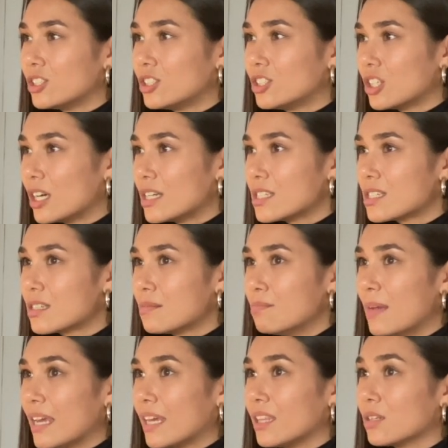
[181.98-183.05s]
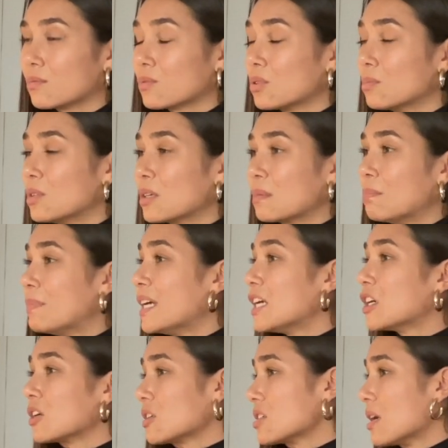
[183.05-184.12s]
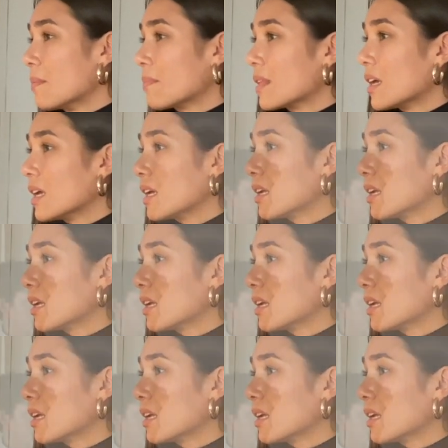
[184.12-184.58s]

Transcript: just making the room look big or something,